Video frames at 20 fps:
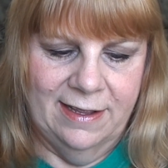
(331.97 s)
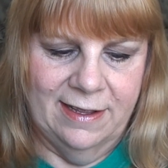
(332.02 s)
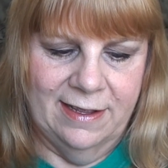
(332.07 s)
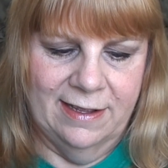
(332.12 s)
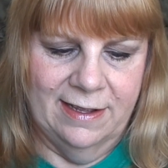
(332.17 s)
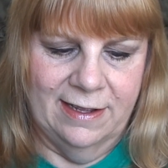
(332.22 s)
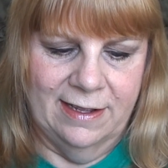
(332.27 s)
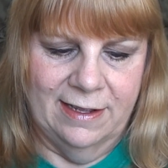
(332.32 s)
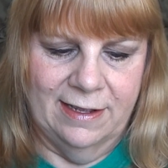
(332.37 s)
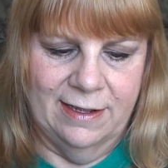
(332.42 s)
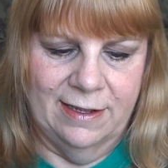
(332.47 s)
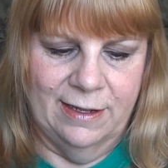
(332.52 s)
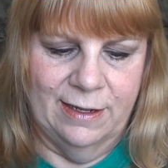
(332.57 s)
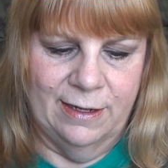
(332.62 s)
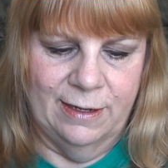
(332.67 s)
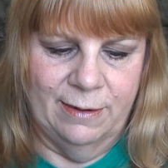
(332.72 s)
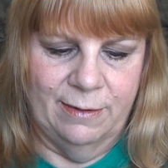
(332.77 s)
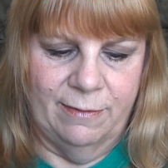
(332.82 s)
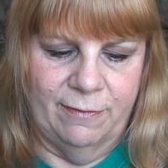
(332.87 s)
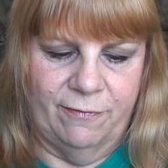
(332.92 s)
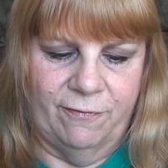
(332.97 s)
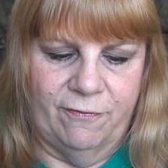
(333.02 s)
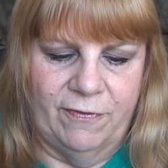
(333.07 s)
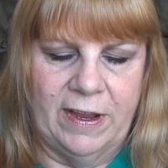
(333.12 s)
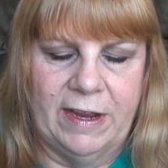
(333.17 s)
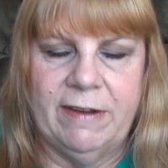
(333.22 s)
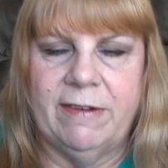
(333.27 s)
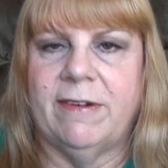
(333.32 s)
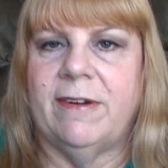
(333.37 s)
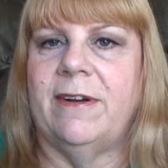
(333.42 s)
Uh,
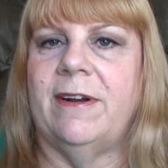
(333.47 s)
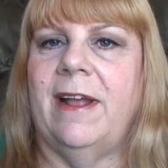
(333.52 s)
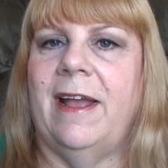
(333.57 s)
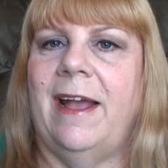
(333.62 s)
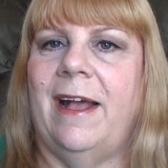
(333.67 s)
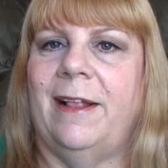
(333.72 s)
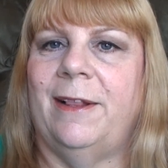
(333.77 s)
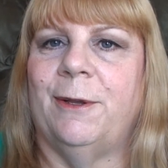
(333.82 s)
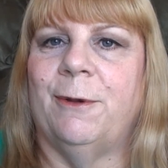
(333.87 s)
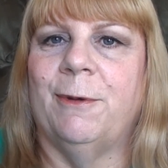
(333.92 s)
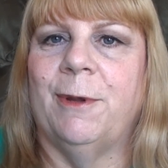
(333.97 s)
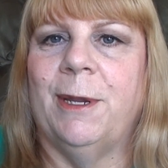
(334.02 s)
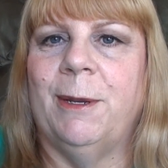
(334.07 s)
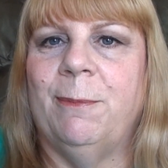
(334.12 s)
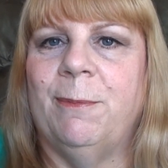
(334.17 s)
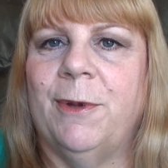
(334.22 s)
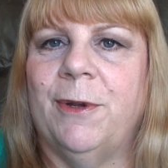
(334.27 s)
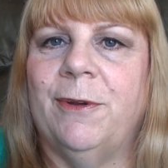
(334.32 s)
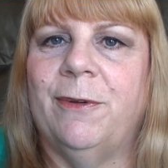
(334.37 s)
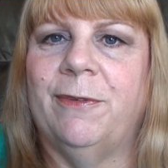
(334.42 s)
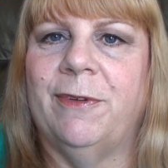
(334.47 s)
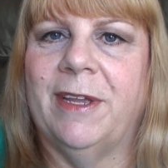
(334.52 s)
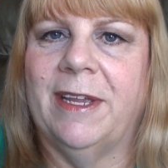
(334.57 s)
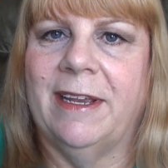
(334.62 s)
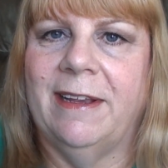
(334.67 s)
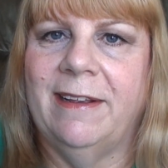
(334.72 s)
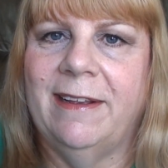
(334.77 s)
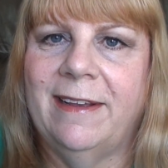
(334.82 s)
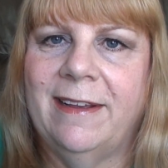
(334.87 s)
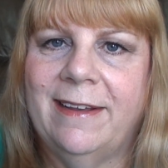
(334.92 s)
favorite Halloween
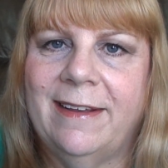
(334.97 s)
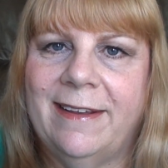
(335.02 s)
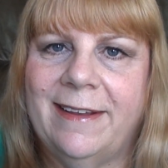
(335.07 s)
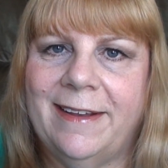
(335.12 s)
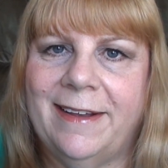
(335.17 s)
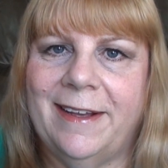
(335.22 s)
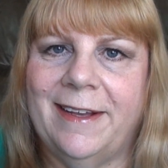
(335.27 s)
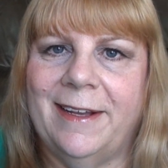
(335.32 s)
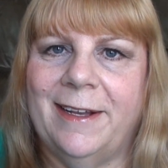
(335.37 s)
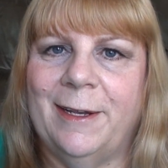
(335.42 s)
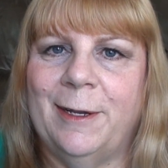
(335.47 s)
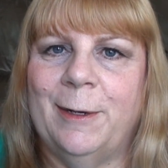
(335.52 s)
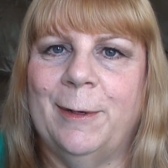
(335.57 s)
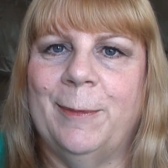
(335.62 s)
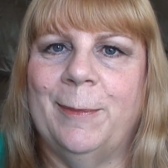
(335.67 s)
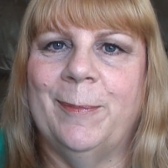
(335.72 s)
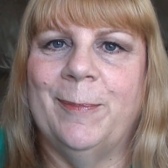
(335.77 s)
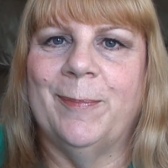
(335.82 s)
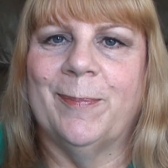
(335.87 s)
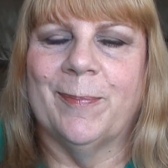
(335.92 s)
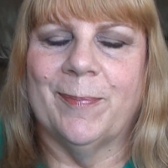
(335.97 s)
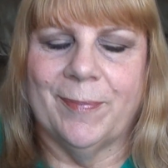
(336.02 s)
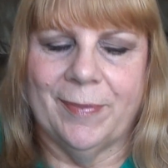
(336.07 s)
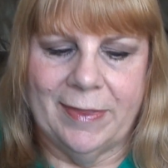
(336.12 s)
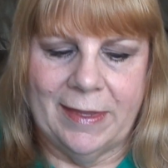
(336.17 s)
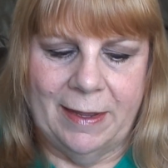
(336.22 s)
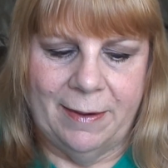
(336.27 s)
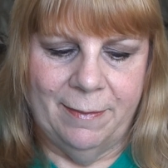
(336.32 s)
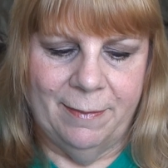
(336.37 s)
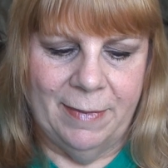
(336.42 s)
movie? Um,
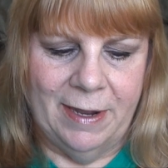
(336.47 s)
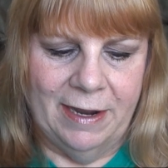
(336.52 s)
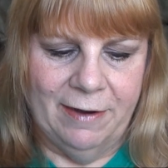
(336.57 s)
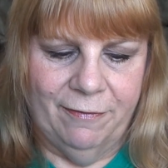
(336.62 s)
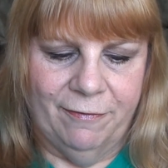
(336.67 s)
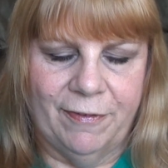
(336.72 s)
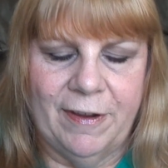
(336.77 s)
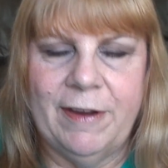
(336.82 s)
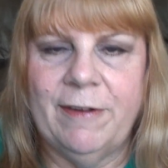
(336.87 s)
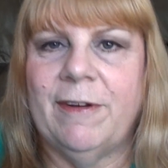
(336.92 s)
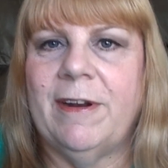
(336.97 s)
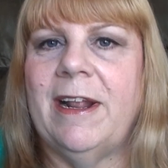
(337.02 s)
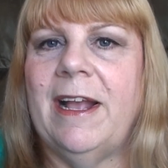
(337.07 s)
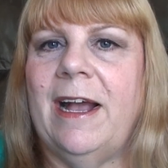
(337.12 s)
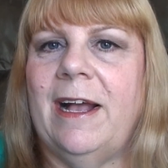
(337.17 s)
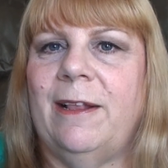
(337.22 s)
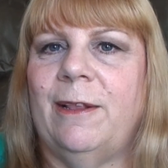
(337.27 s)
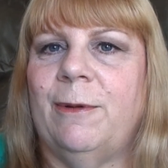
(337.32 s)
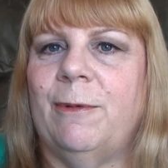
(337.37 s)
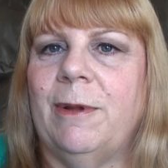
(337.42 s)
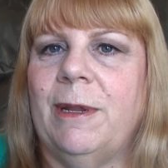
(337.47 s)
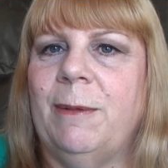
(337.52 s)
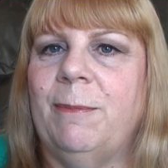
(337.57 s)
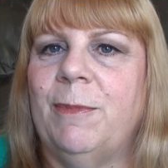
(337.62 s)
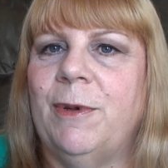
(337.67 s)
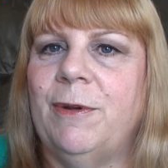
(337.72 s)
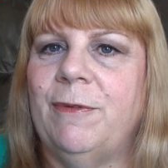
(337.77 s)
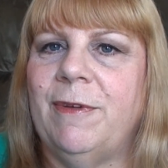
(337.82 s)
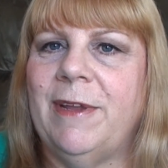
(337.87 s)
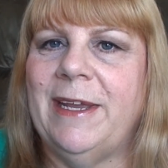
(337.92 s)
my favorite Halloween
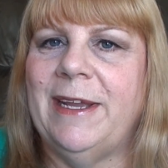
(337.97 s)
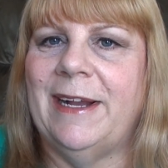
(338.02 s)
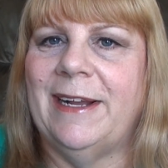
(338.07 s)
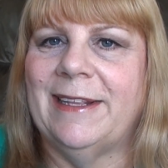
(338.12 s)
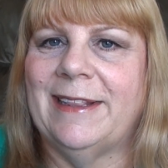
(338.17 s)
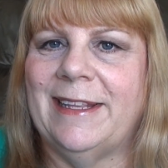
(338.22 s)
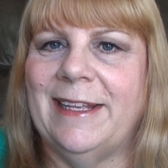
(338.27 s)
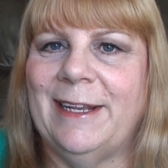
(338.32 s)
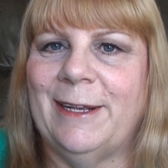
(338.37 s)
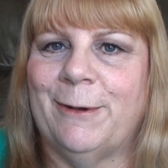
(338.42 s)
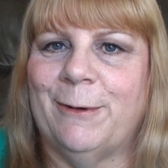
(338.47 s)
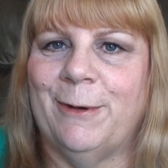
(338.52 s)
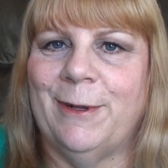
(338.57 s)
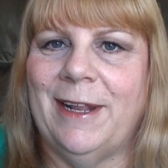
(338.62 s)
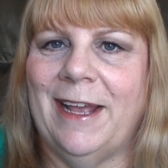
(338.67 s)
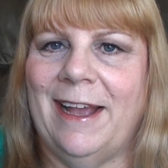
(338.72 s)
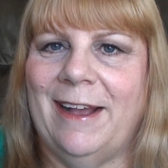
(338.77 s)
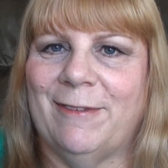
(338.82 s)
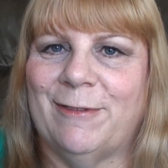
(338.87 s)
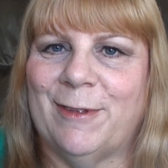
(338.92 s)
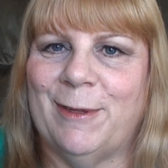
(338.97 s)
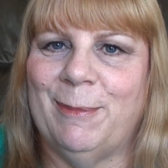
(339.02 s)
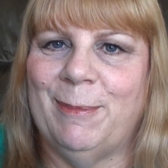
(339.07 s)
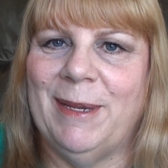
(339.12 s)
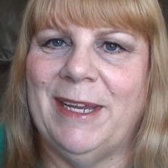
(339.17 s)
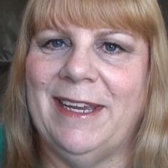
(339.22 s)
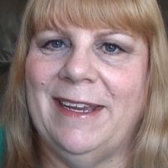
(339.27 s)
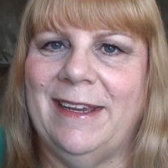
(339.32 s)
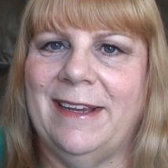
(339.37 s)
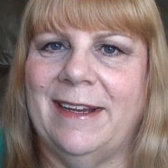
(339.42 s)
movie, I think, would have to
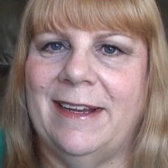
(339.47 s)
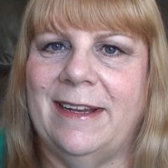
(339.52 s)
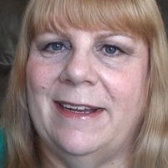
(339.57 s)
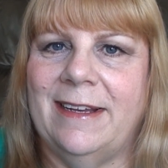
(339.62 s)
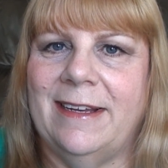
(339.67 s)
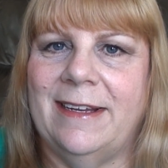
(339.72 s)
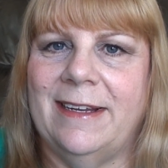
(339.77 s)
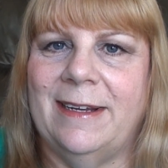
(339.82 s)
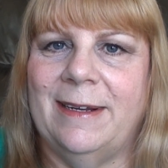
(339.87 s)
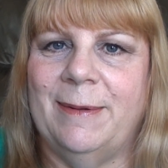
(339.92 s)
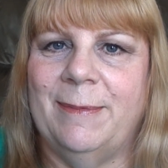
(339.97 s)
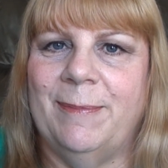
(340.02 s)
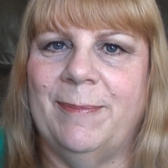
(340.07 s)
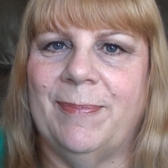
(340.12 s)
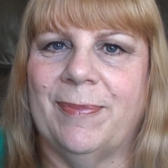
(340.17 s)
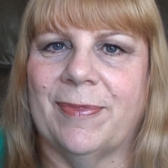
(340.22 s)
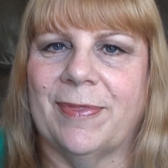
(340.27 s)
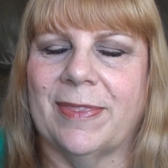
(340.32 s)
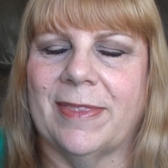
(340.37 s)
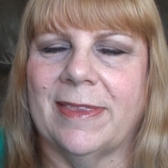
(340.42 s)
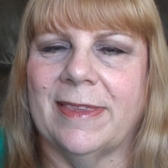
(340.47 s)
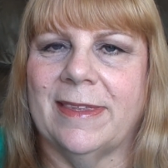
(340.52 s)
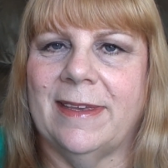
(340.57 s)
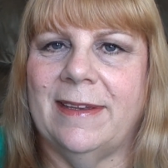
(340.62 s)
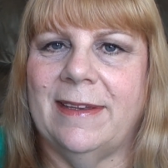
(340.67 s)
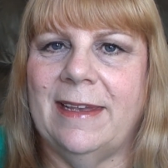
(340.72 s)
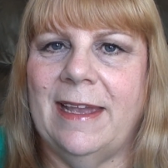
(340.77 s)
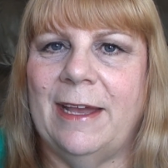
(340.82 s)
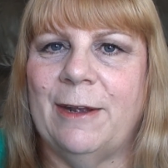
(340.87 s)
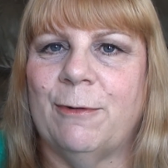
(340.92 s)
be um,
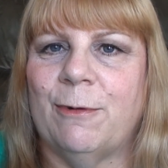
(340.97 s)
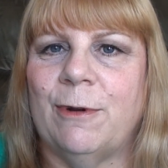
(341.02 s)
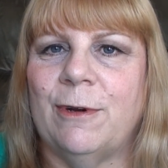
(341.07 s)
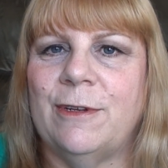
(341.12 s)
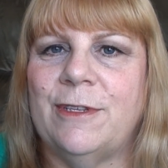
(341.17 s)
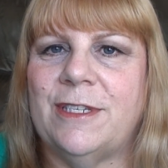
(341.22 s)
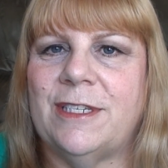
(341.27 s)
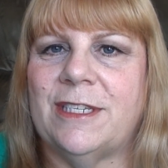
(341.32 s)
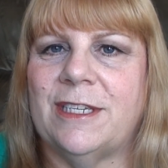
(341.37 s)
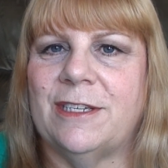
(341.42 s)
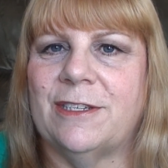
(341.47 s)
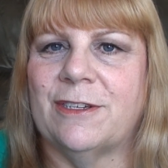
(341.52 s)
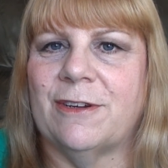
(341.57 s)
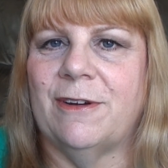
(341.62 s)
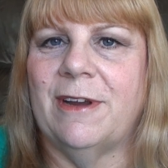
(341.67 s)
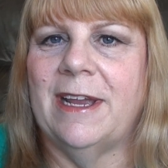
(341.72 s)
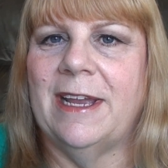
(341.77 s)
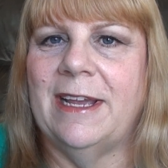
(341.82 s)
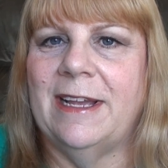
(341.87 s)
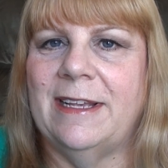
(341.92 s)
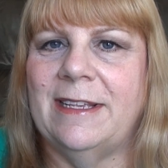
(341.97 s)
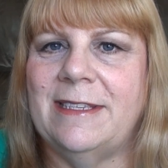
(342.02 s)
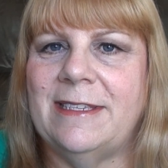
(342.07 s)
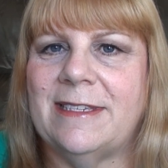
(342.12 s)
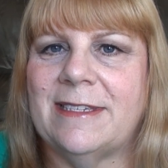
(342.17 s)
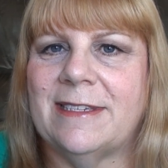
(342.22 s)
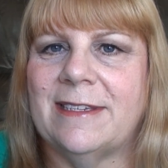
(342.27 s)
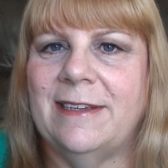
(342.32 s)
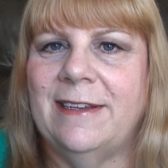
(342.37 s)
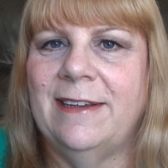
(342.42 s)
Edward
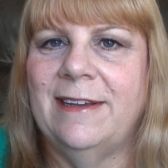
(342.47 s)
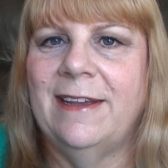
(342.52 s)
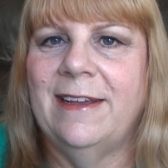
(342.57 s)
Scissorhands.